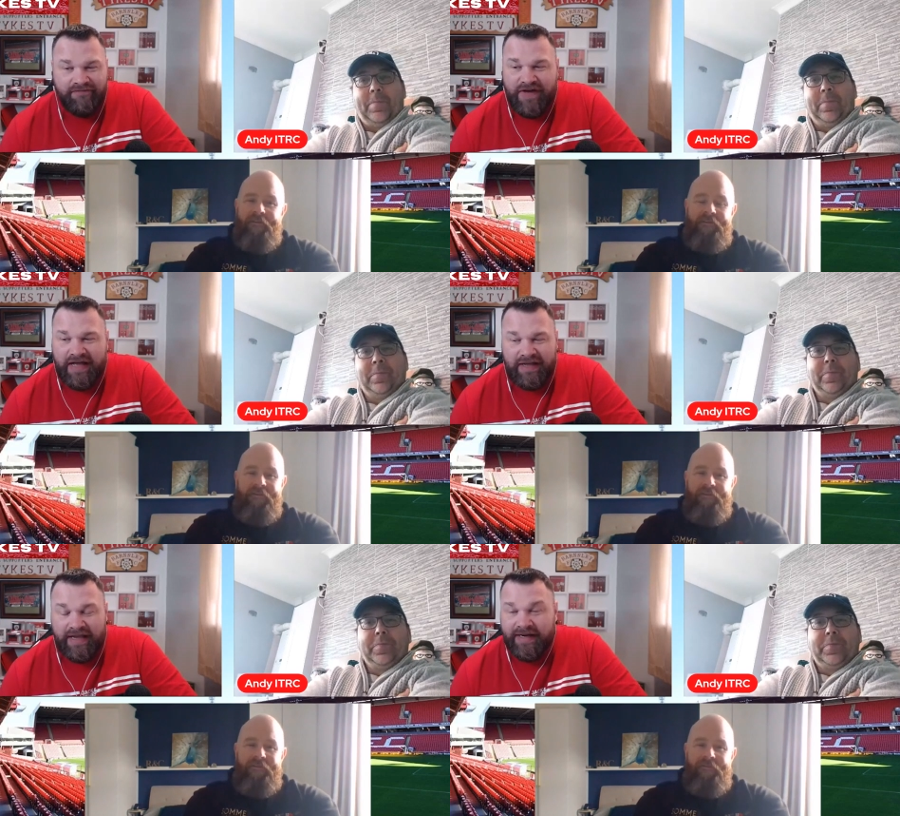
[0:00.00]

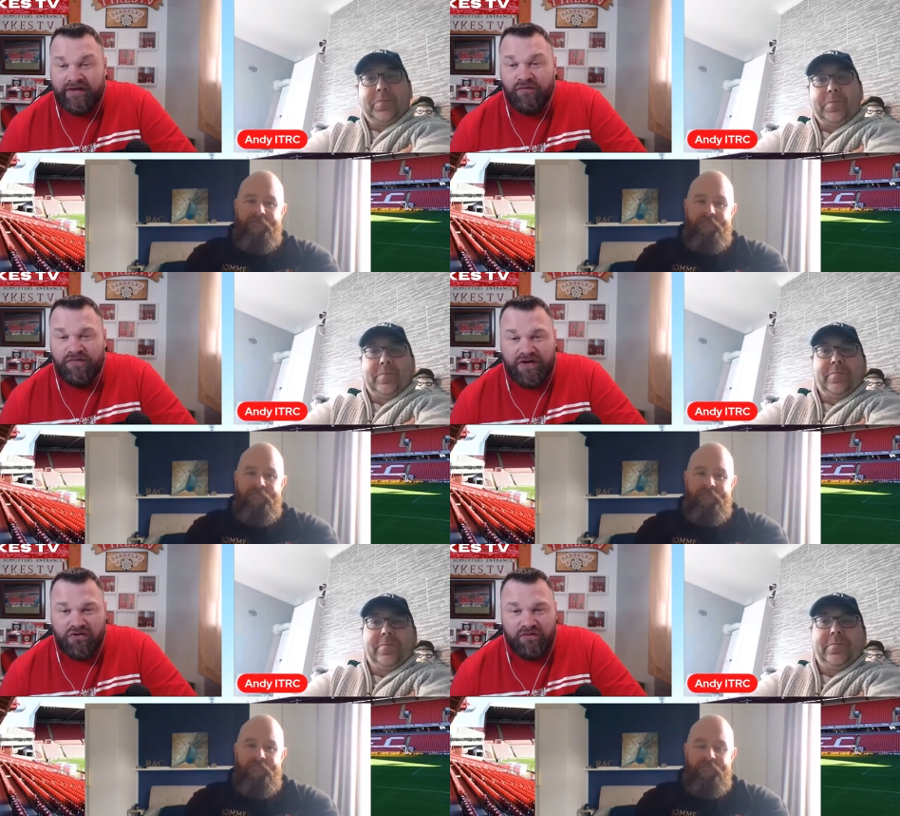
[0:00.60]
Speaker 1: that, and I don't
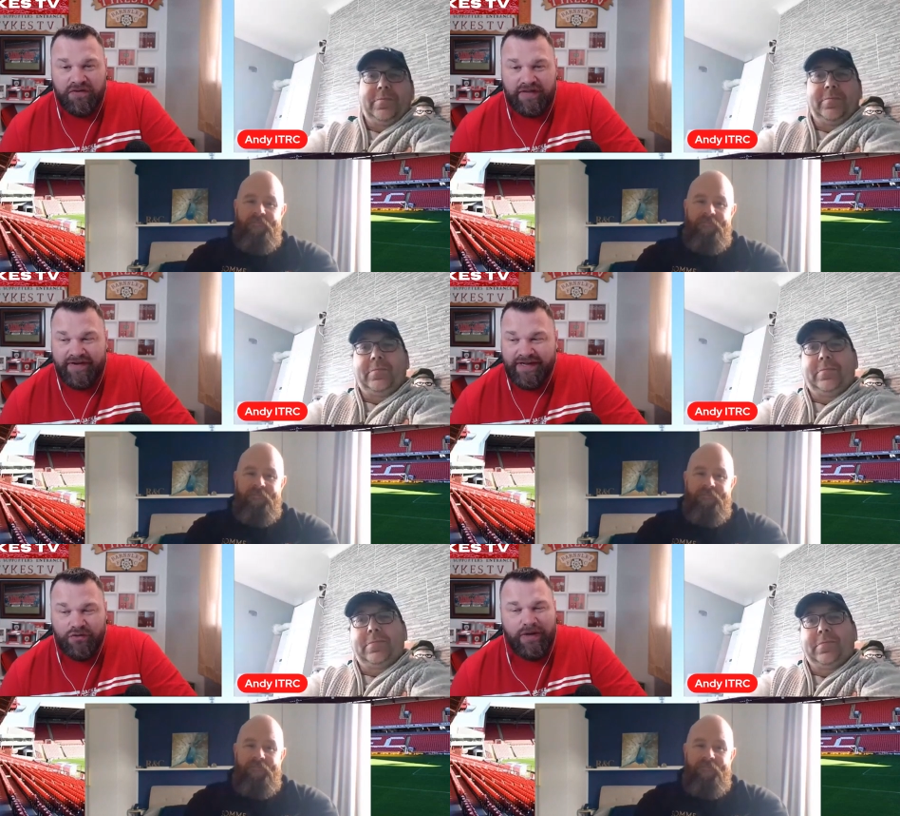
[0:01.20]
think Duff will have
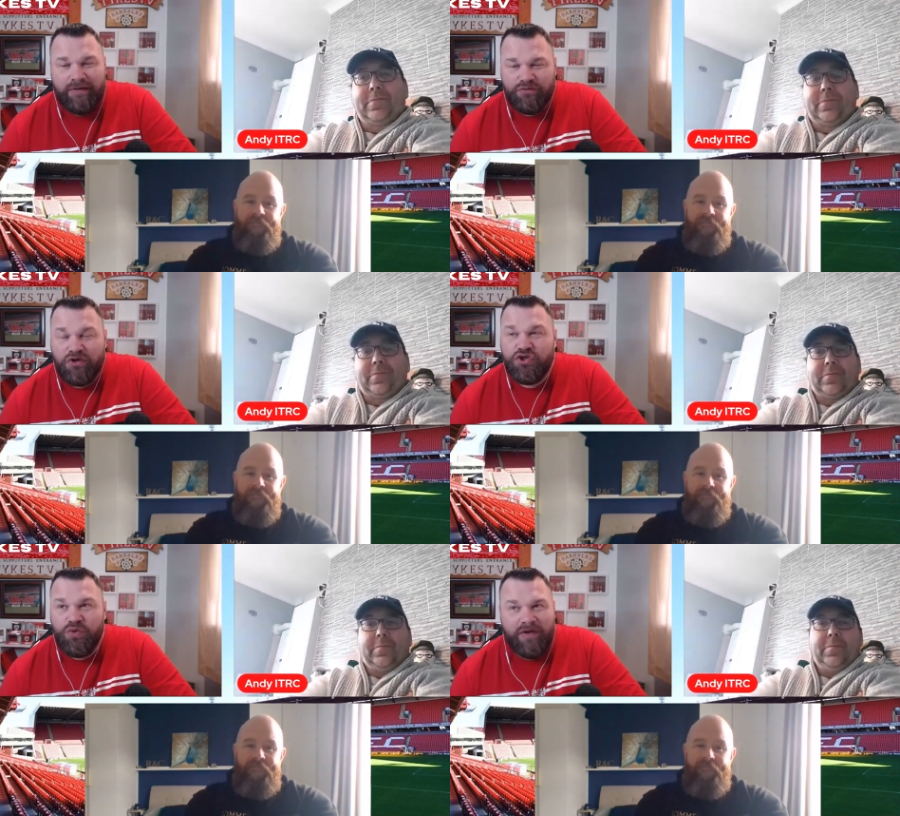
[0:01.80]
any qualms
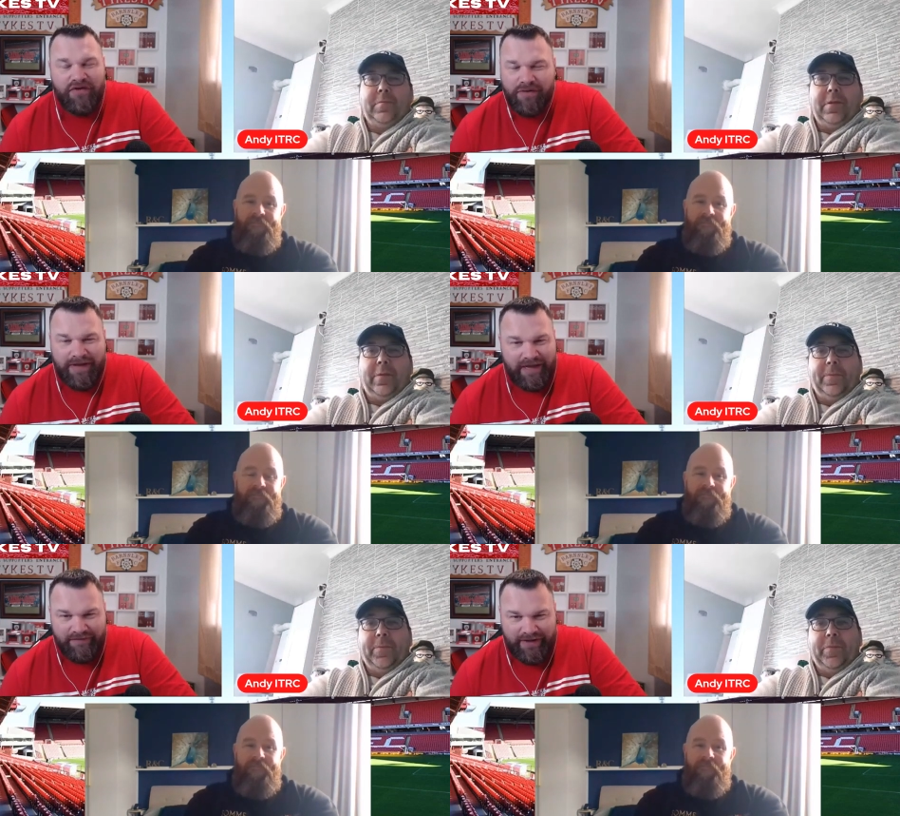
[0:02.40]
whatsoever
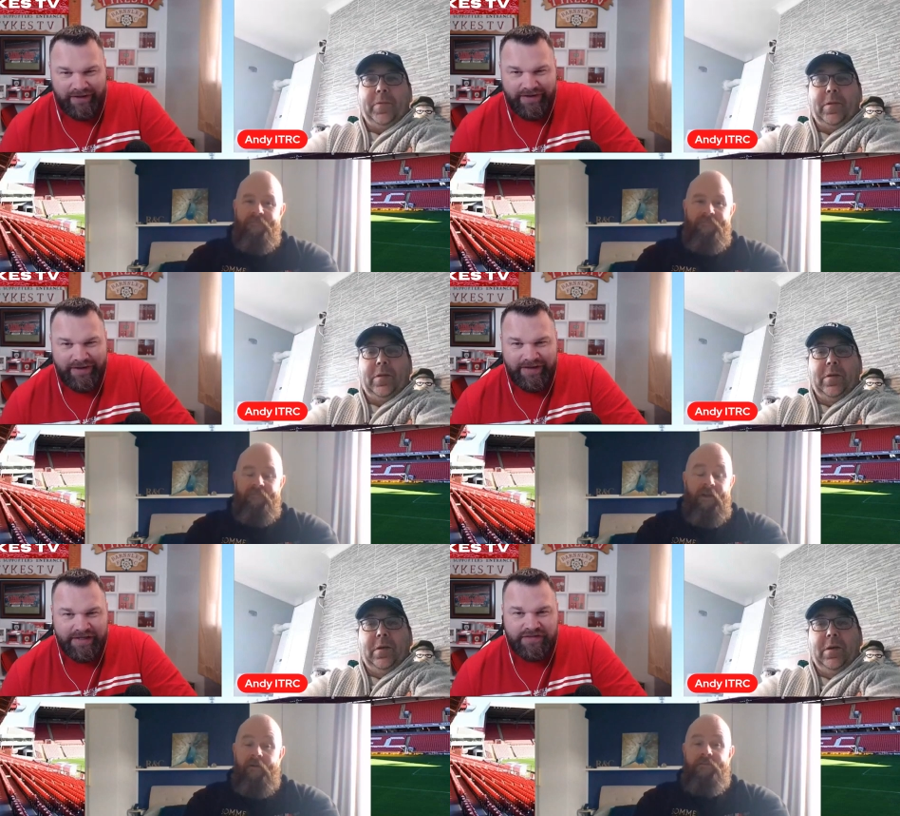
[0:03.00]
about that.
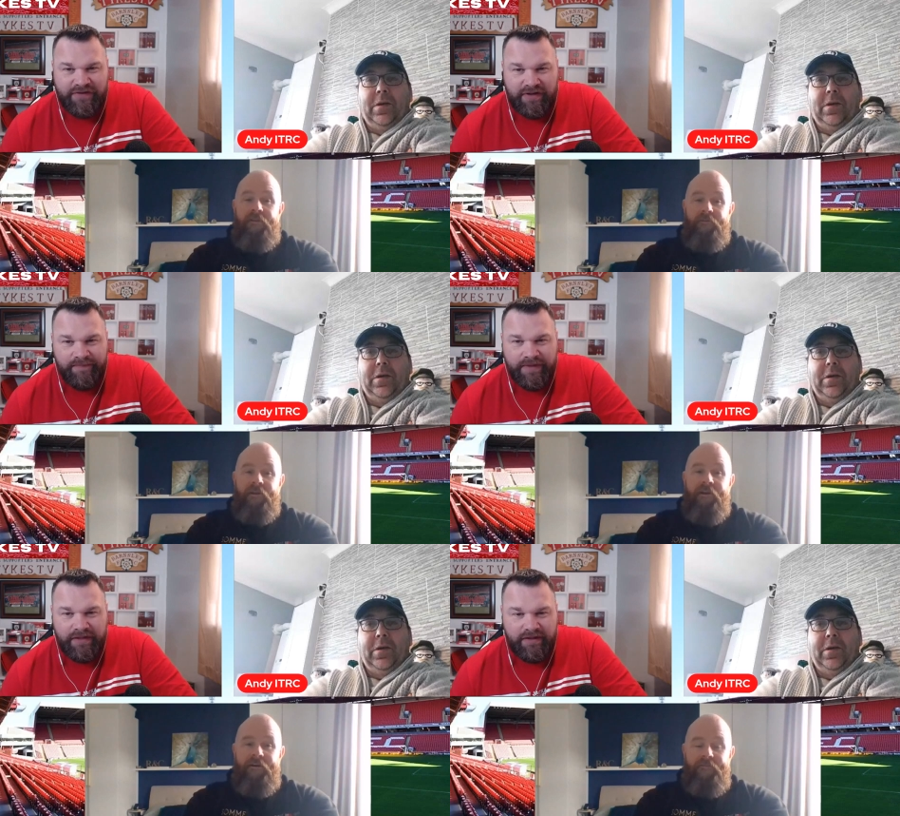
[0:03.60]

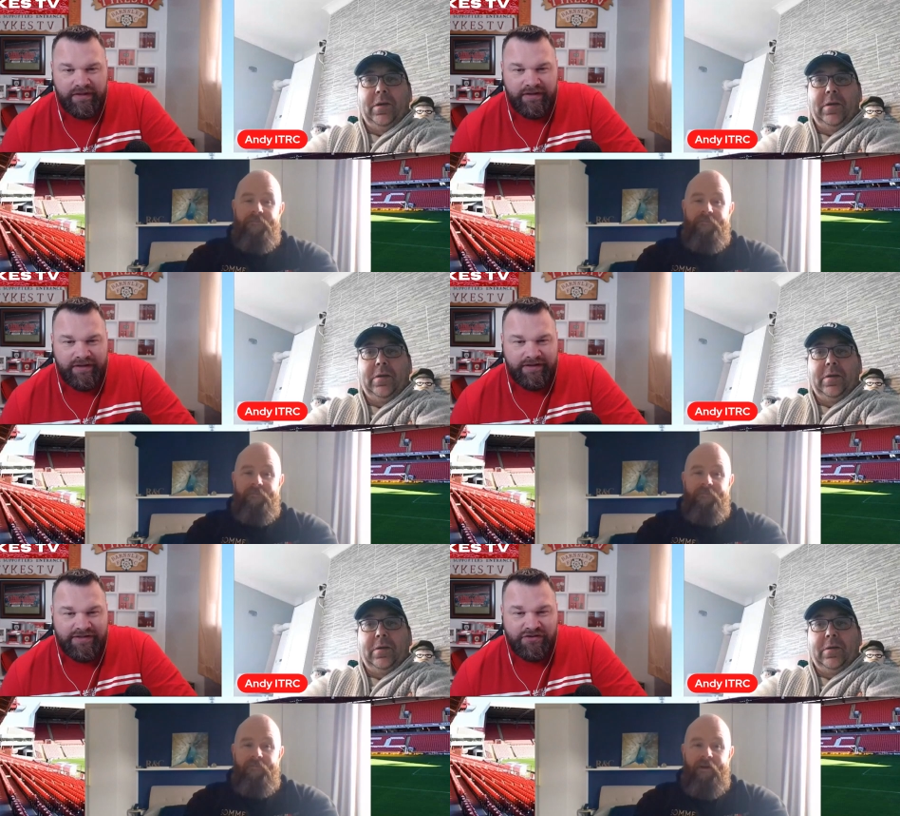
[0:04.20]
Speaker 2: Absolutely not.
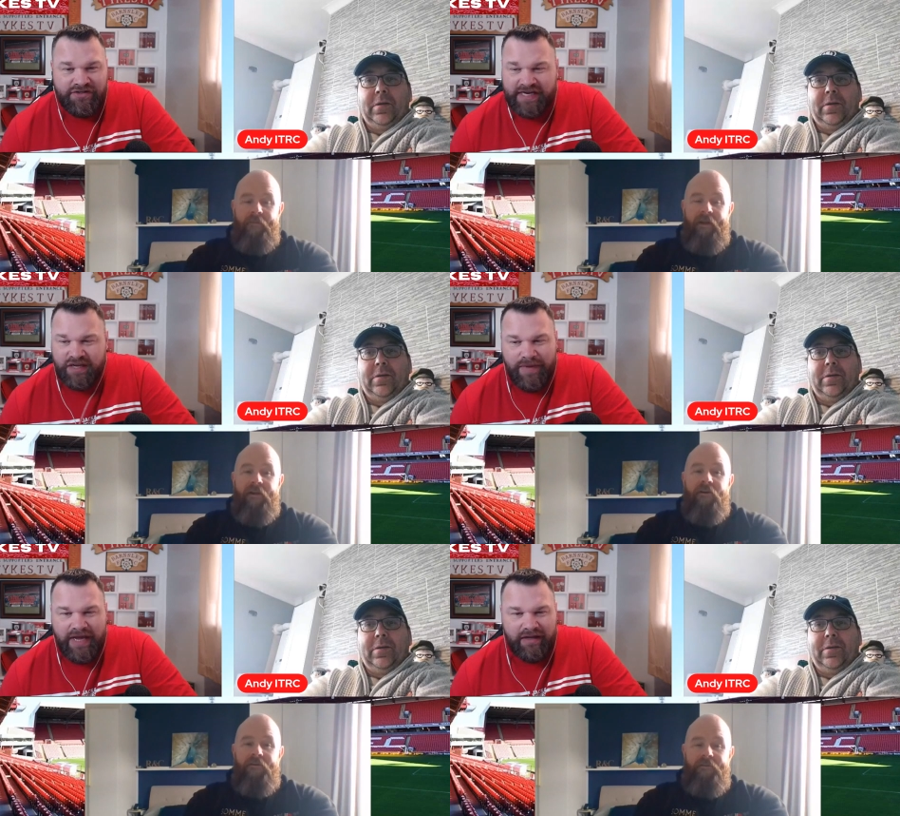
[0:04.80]
Just I
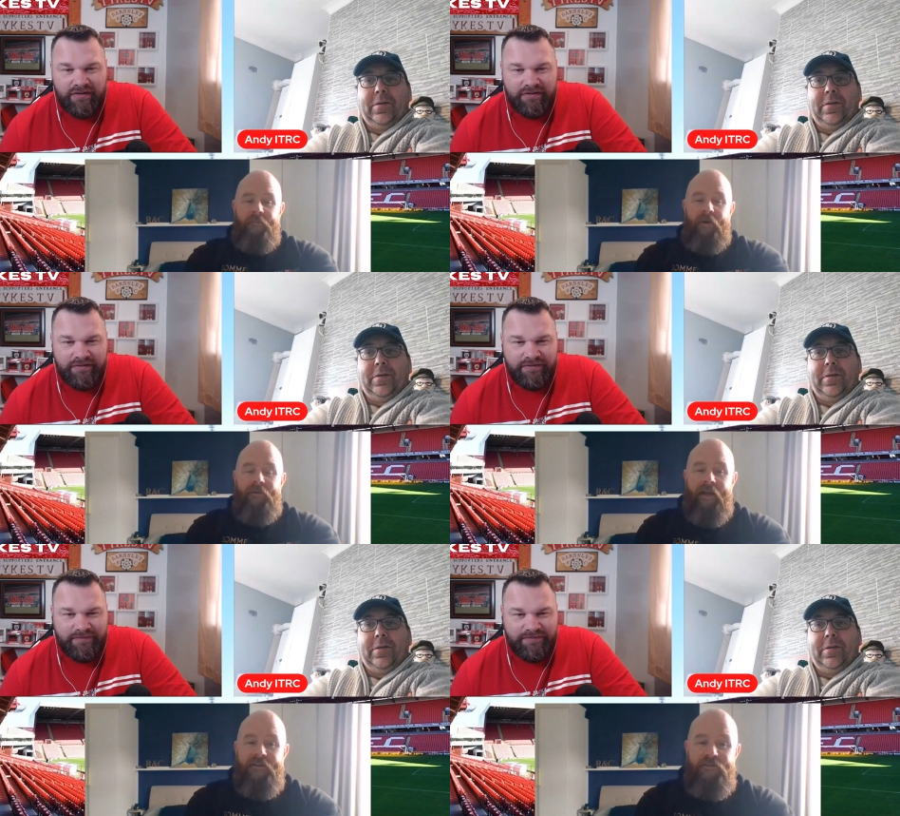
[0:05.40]
mean, that.
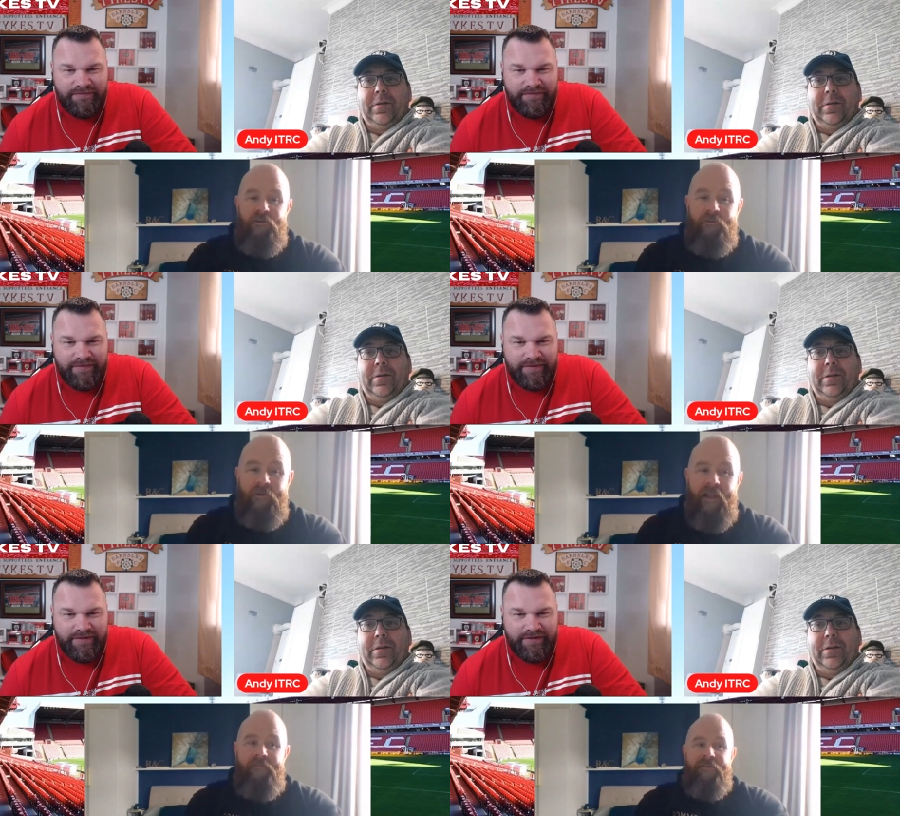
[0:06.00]
and stood up
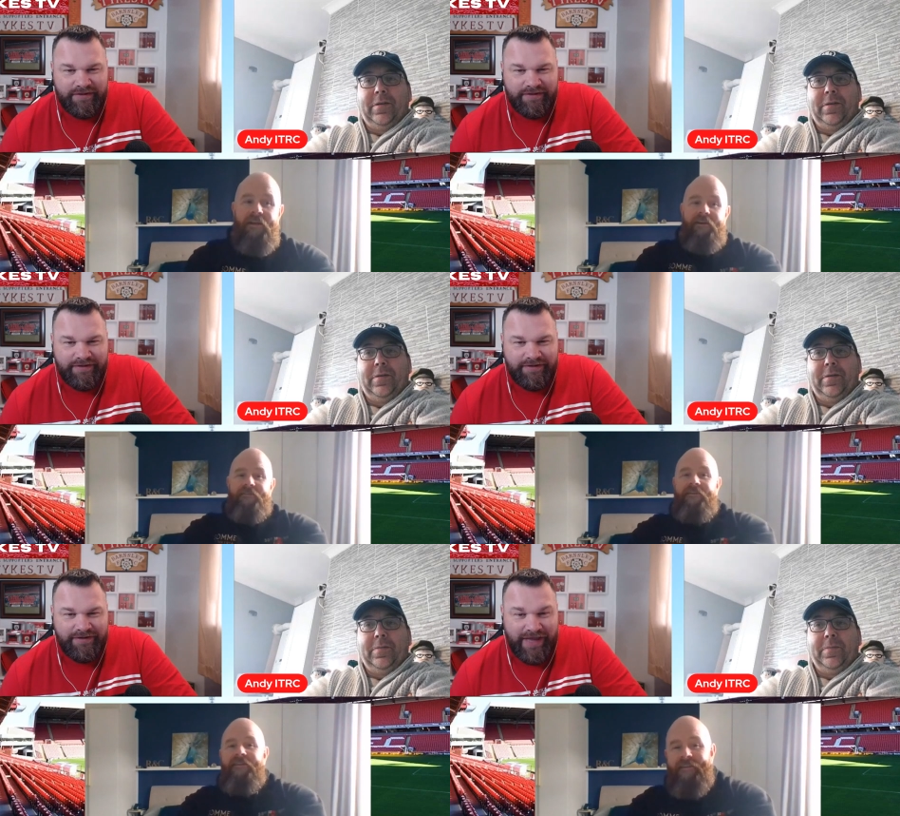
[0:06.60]
and clapped
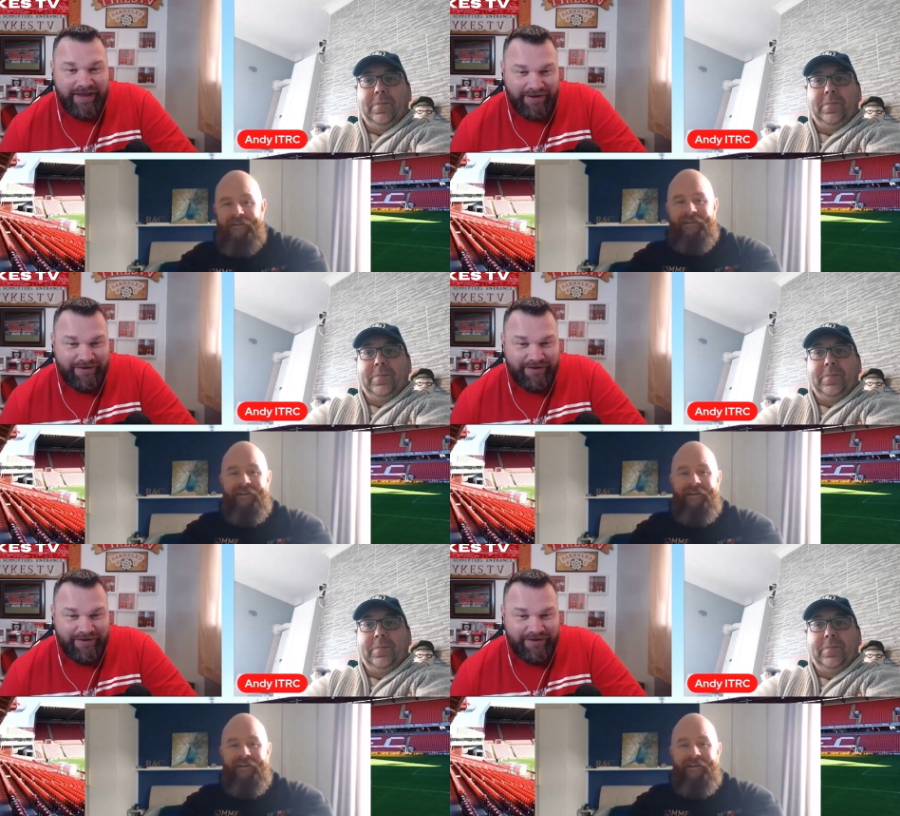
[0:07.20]
it. Yeah,